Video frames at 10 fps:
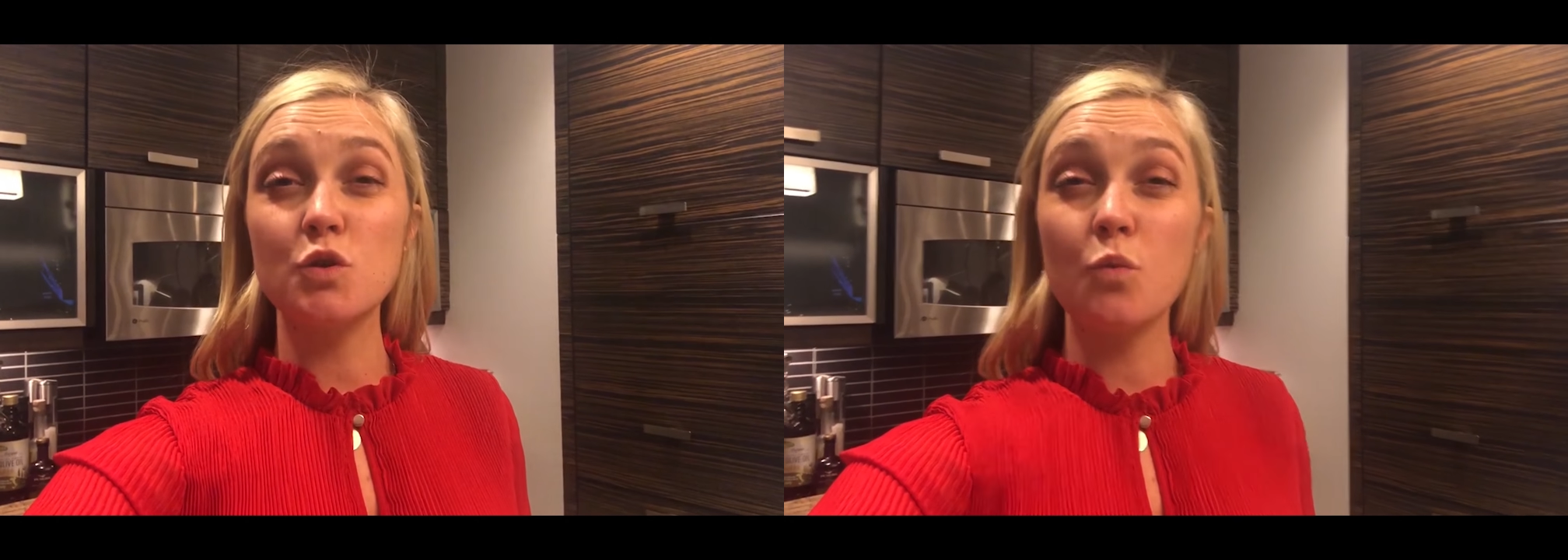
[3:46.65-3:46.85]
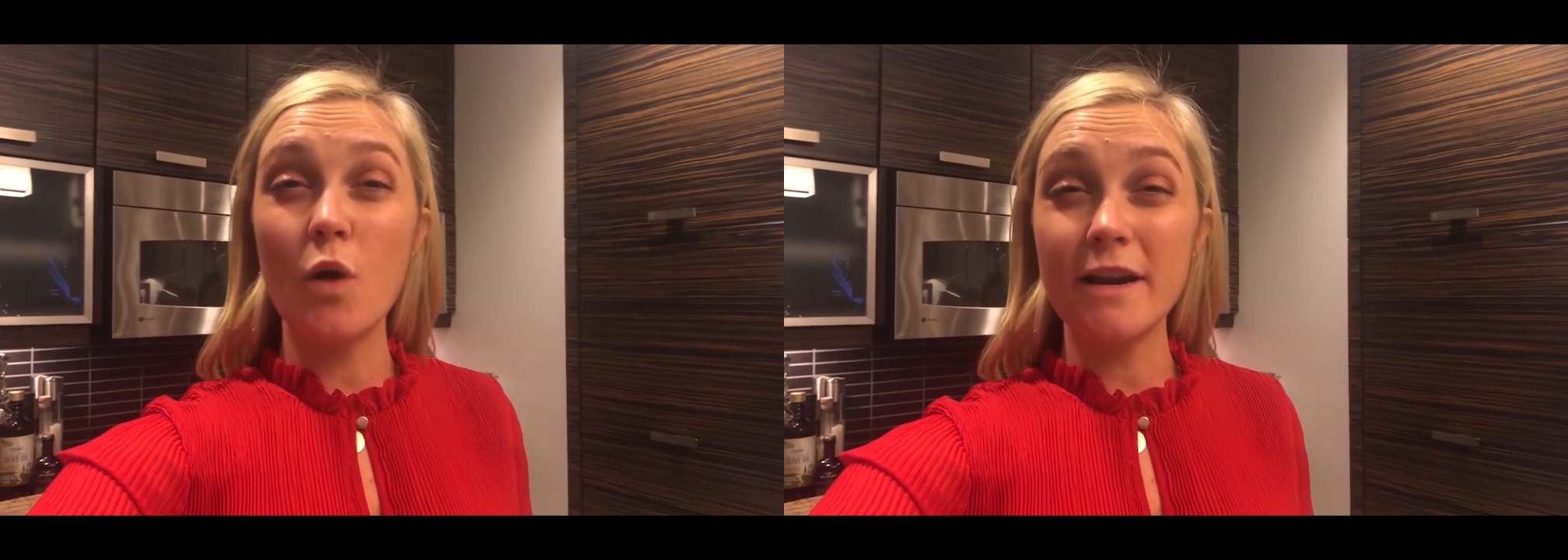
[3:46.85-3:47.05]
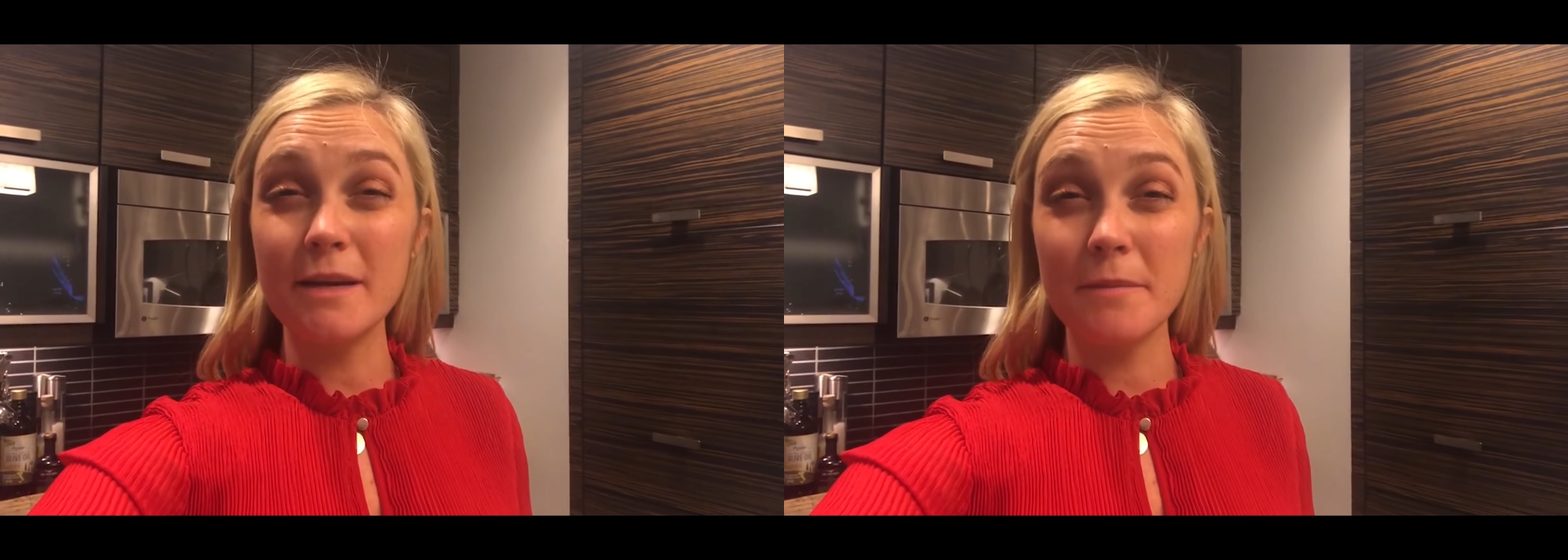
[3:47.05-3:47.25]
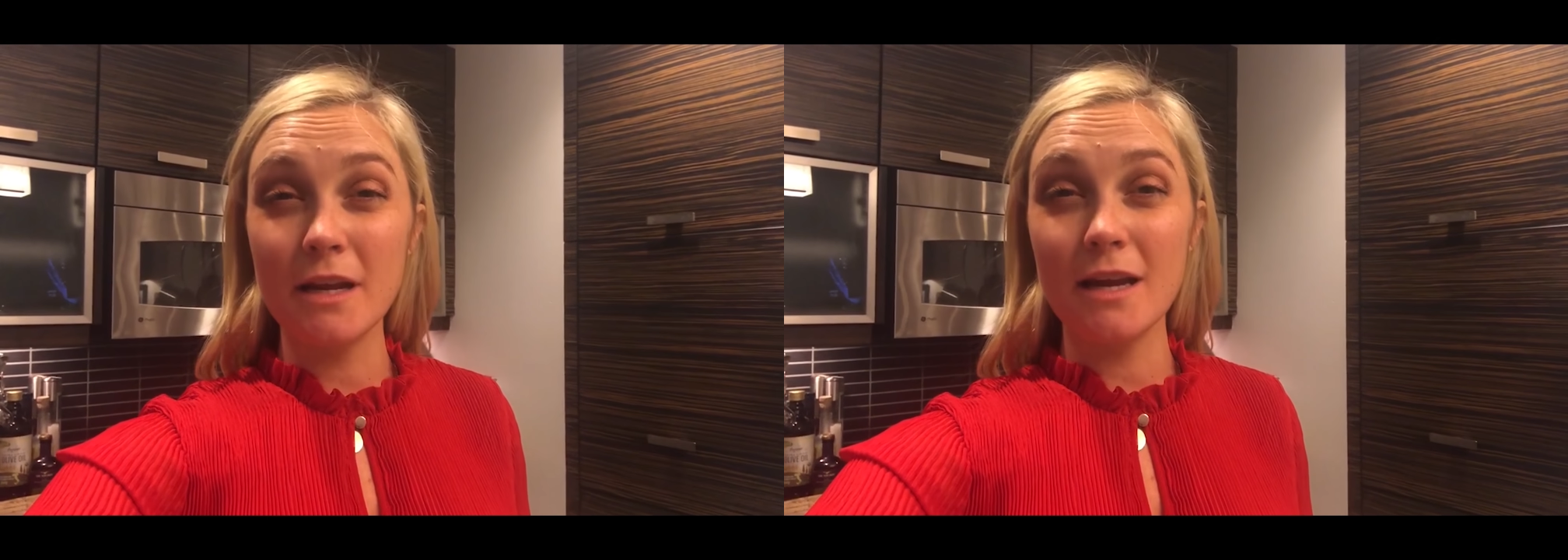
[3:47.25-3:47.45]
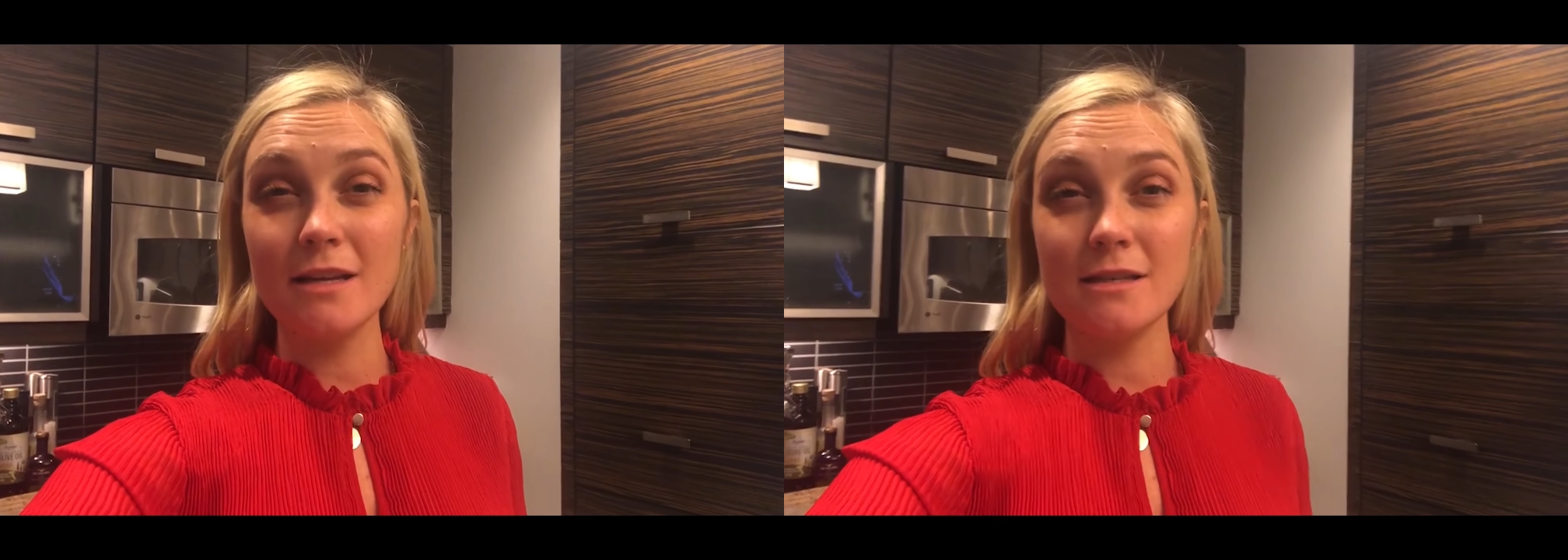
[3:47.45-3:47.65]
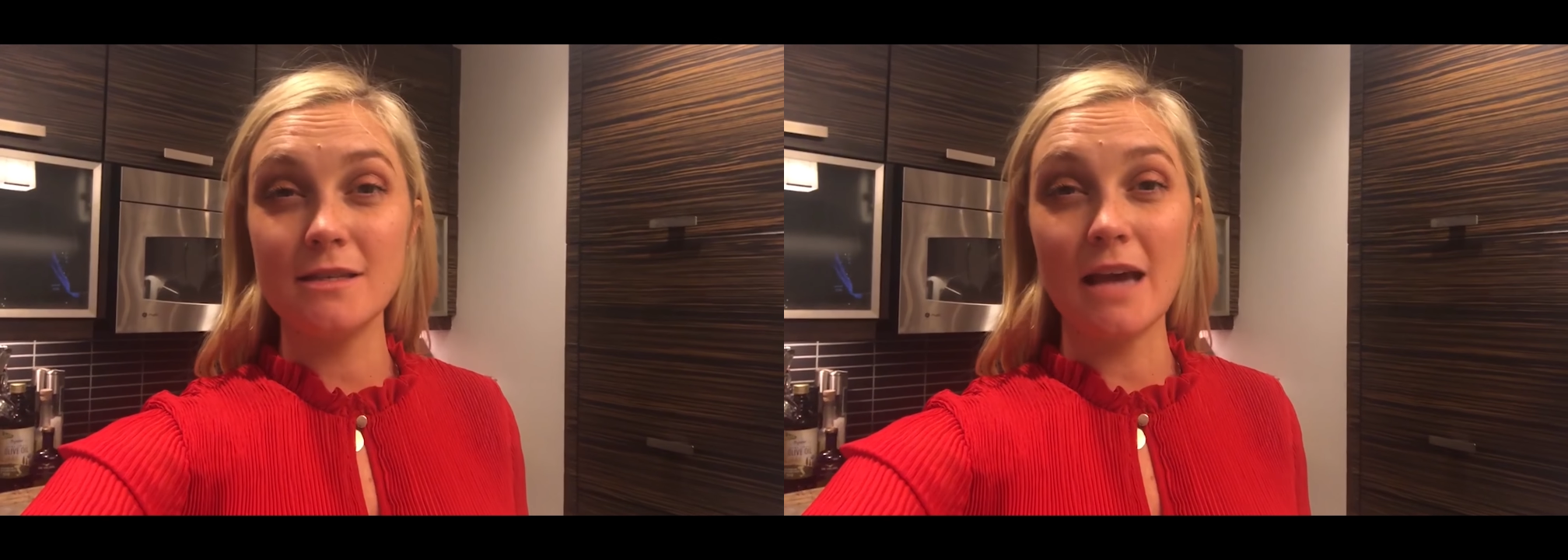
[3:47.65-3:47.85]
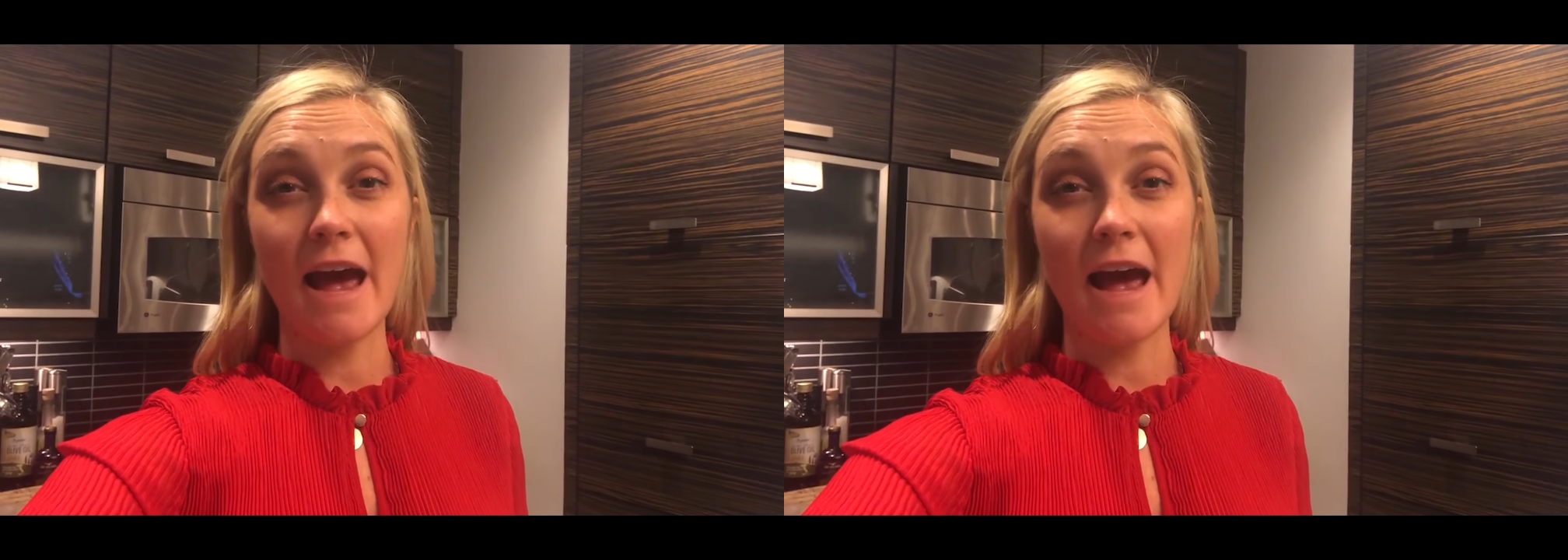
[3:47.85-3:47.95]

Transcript: 20 minutes